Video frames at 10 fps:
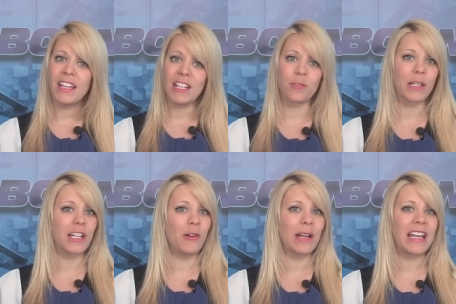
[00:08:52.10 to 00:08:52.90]
Here we
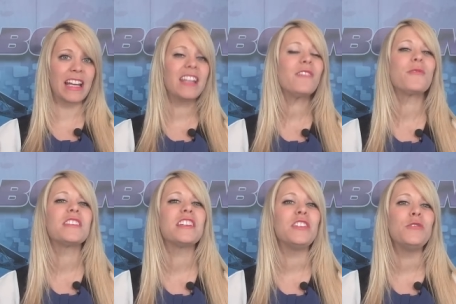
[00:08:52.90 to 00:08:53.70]
go again with
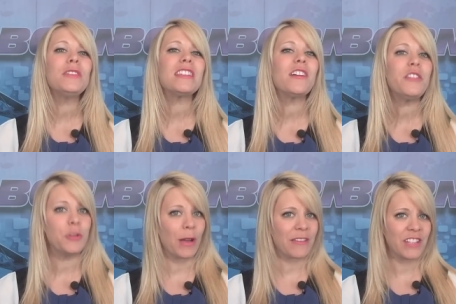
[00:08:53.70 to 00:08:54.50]
the use of
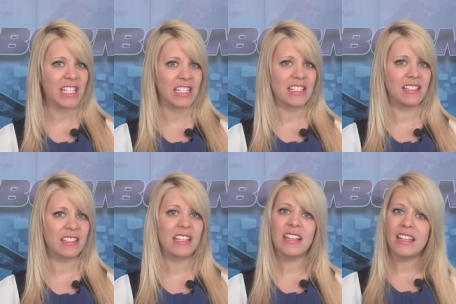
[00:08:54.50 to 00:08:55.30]

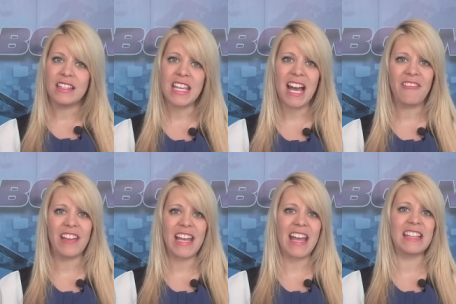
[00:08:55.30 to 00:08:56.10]
UAVs. The
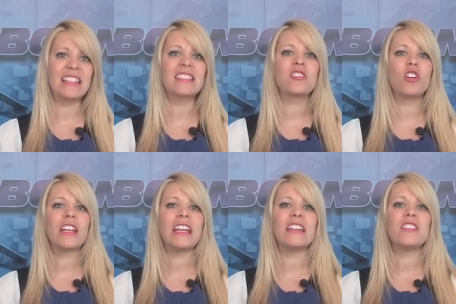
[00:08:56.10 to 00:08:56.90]
FAA is
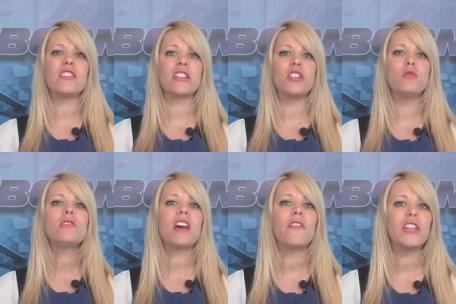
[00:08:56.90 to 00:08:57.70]
looking into the
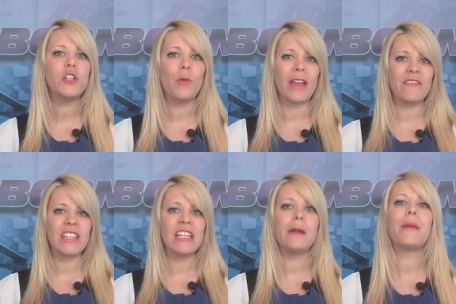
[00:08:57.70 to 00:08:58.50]
use of a
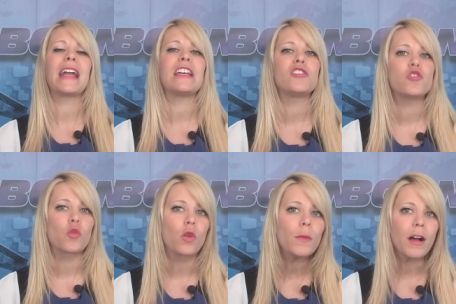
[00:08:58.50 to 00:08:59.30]
UAV by a
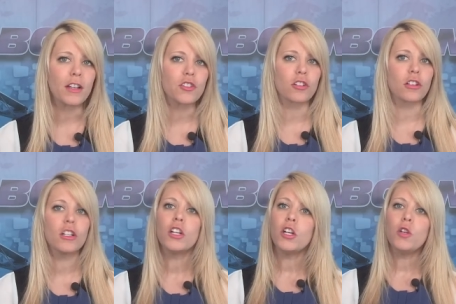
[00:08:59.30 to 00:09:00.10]
storm
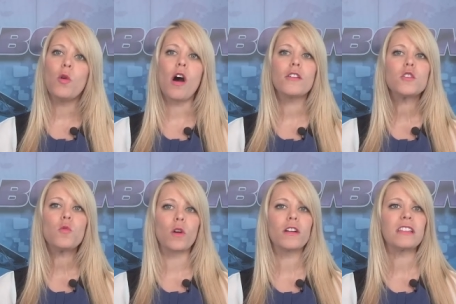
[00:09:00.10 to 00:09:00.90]
hunter who also
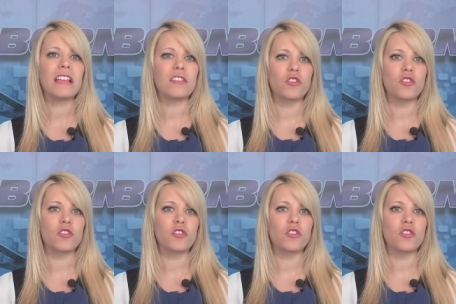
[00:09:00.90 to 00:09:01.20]
works as a